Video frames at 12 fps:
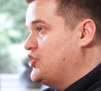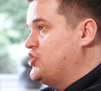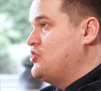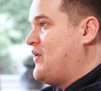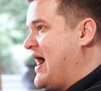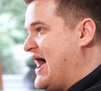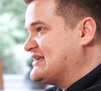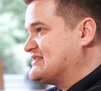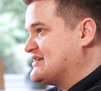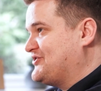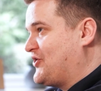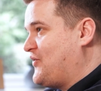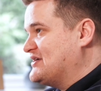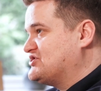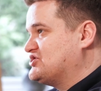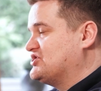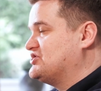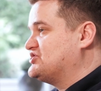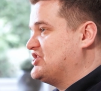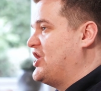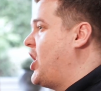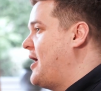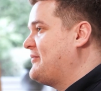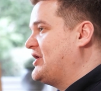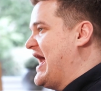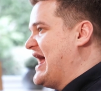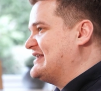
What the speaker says: You ask the questions and I'm gonna